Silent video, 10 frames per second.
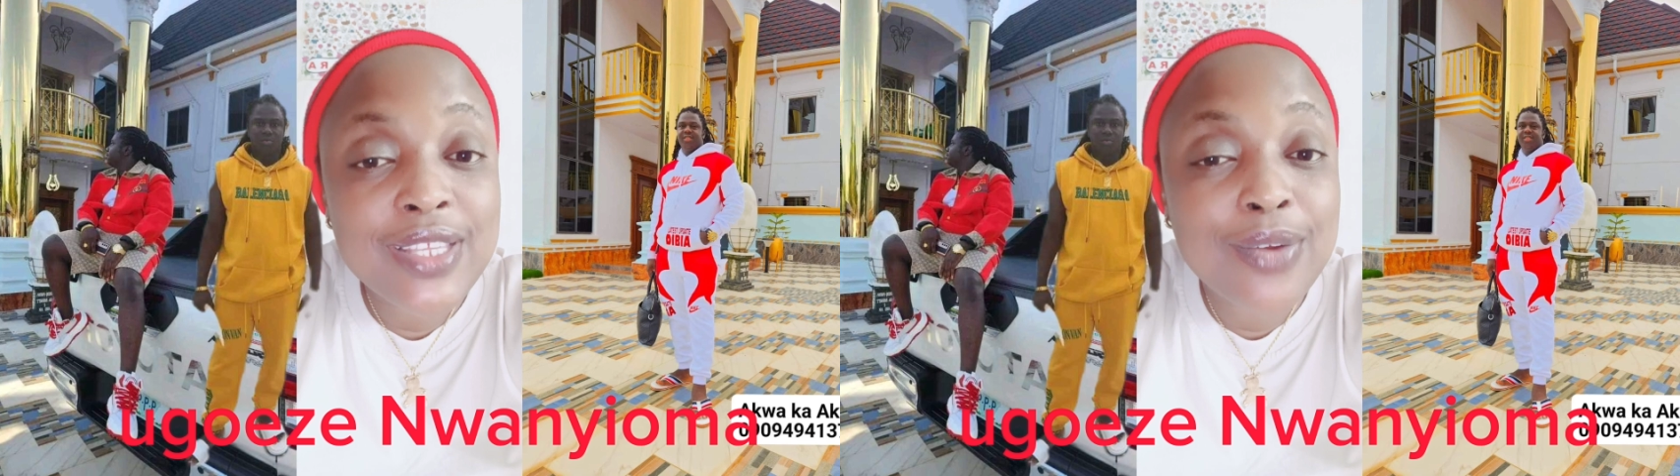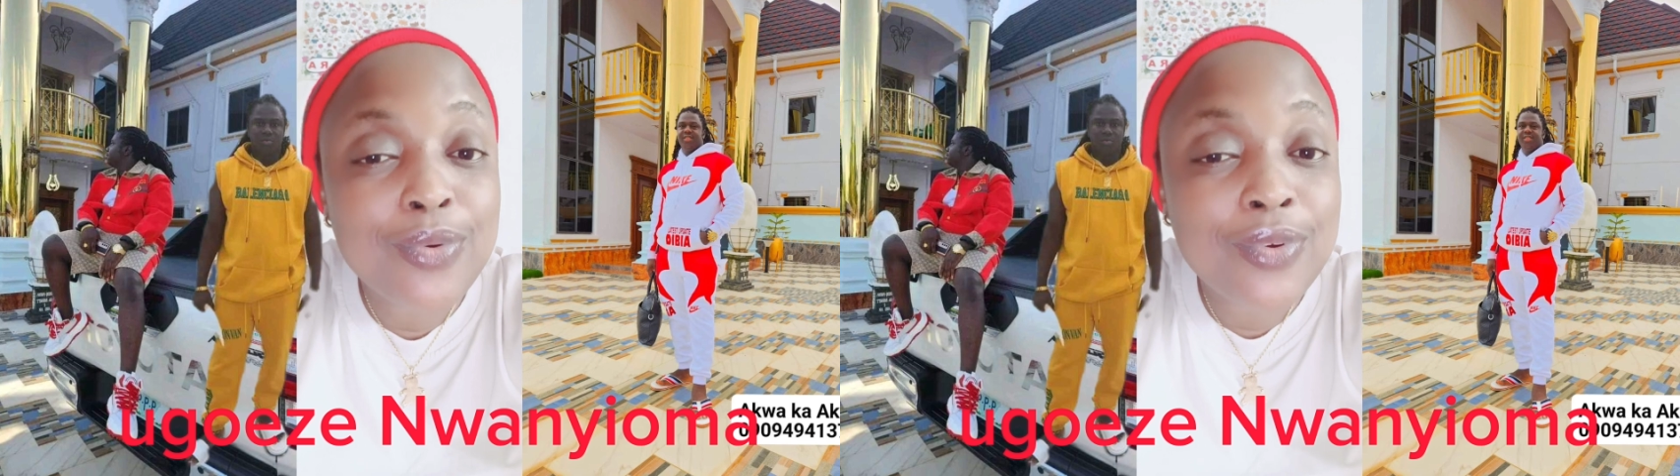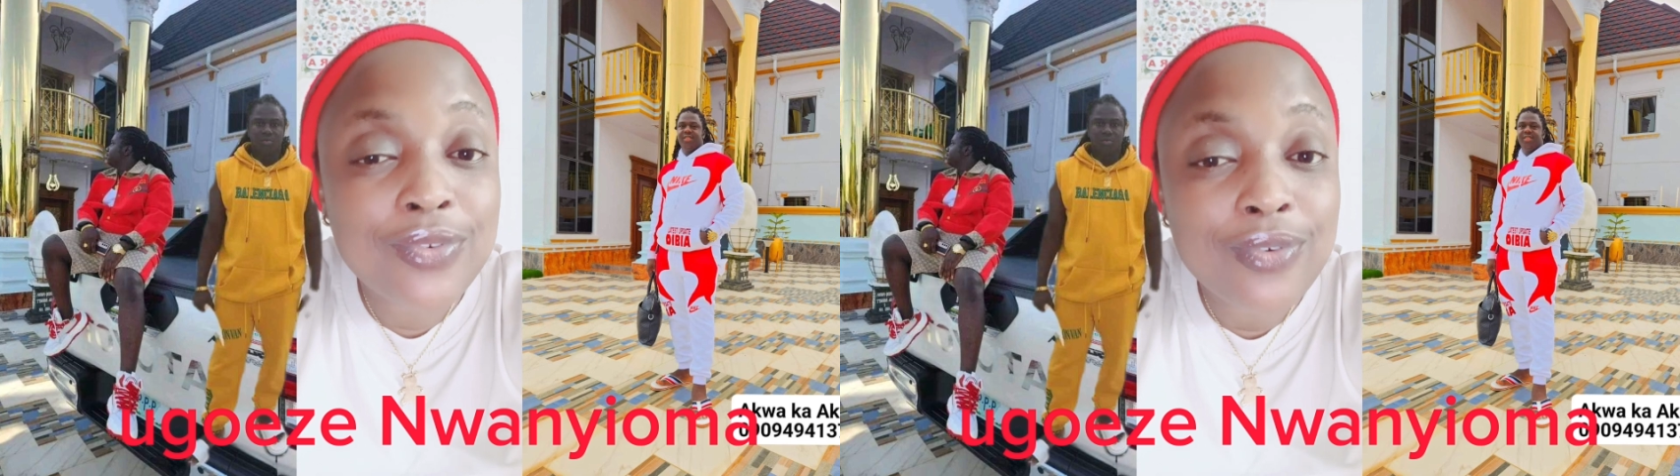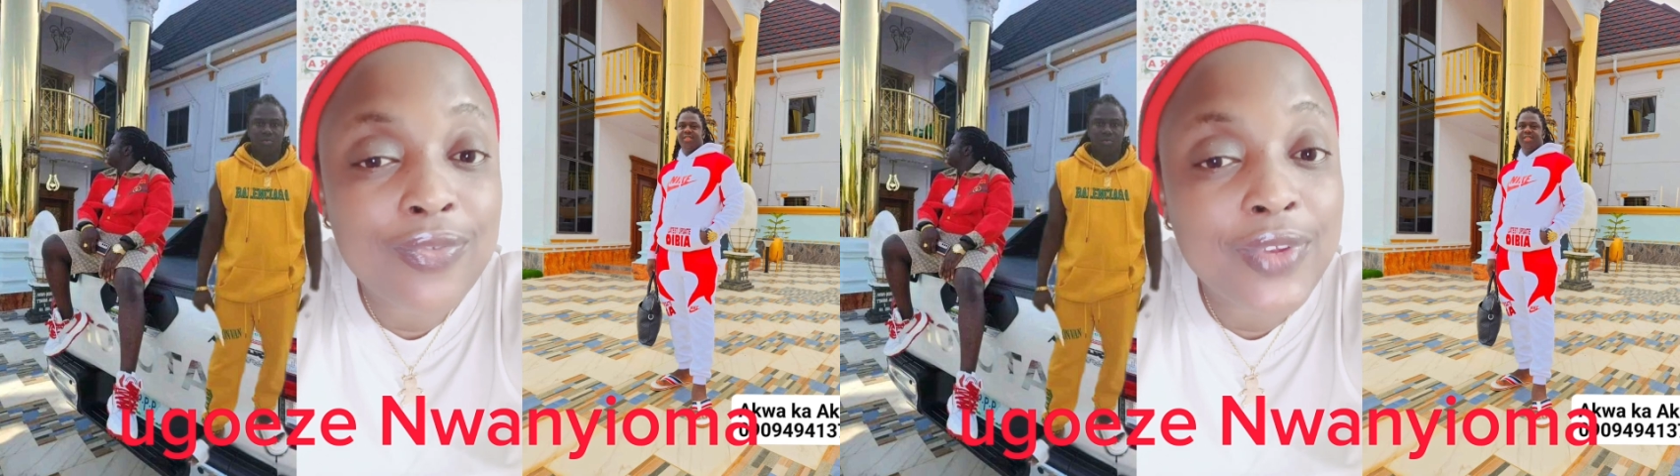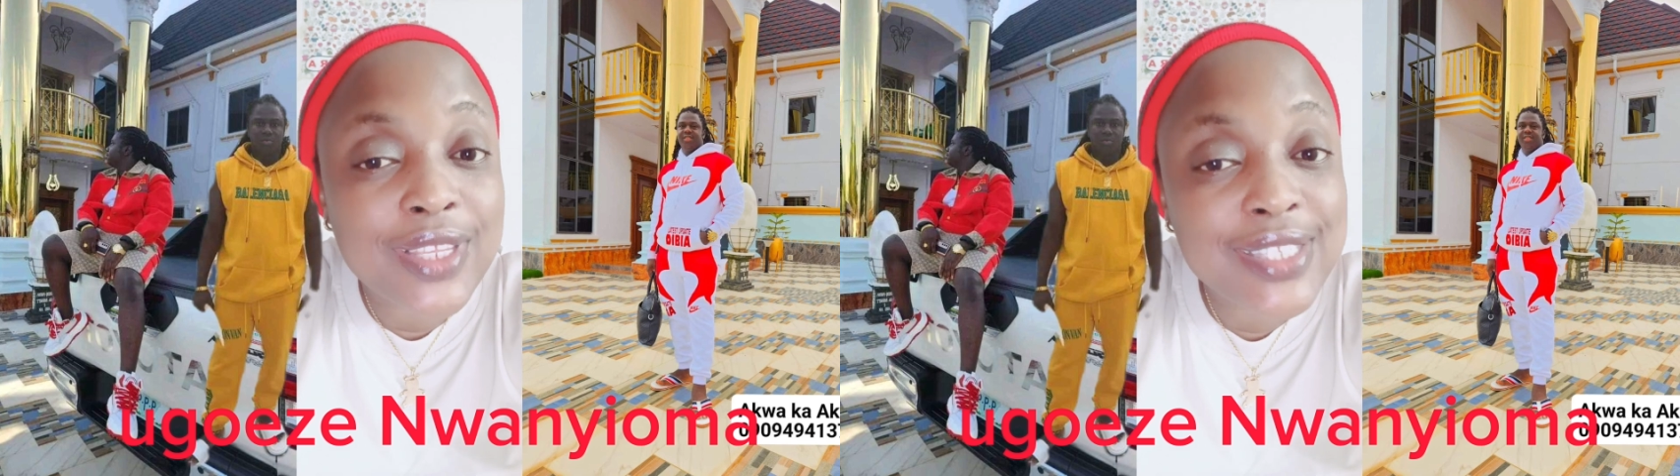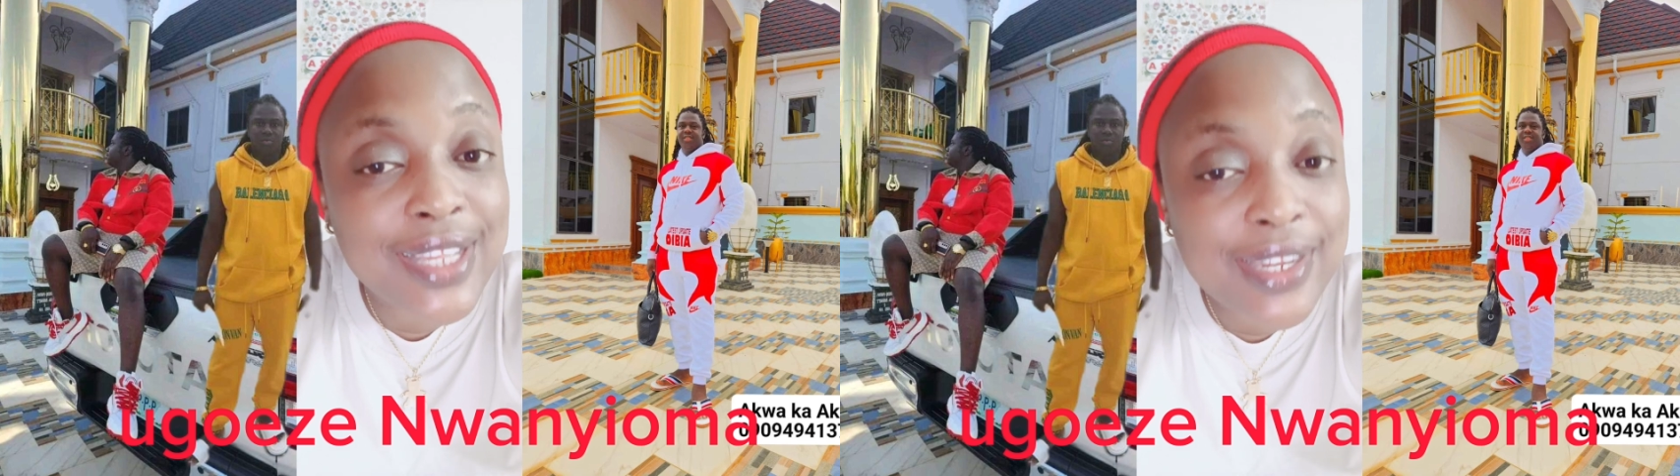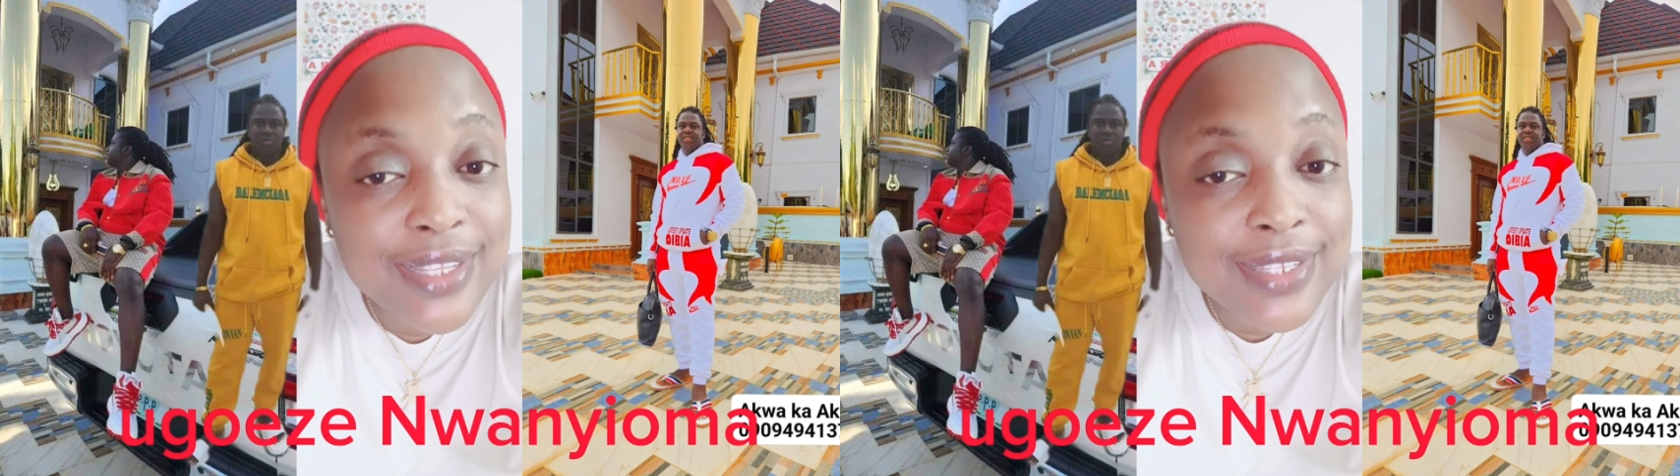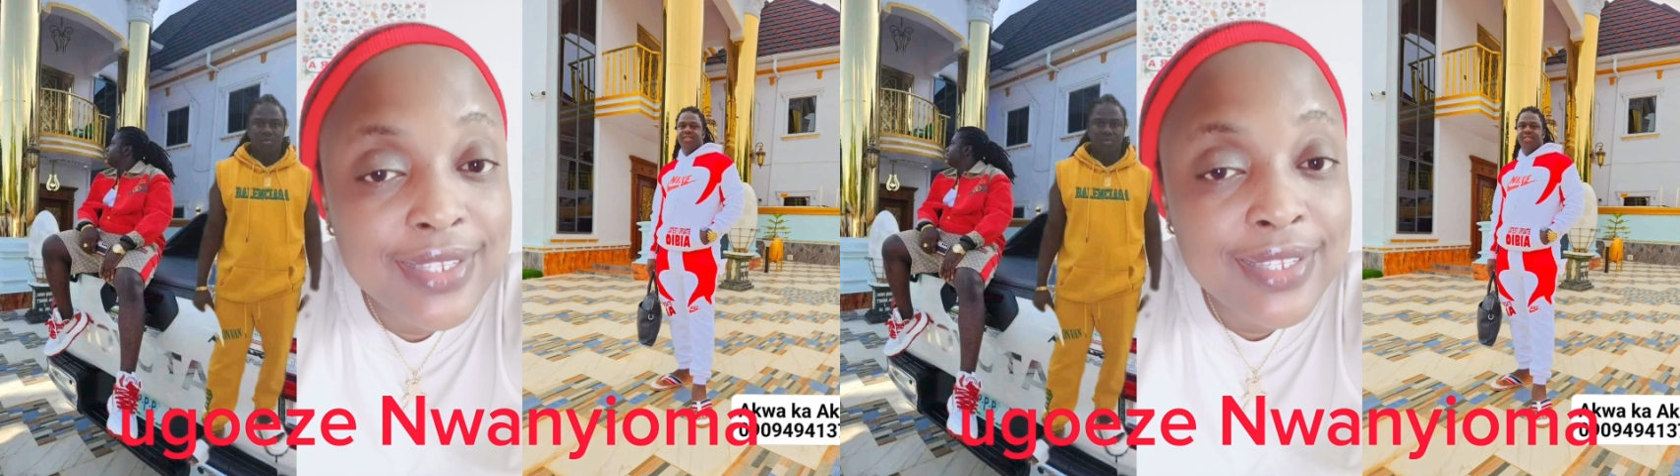akwa okuko for internet,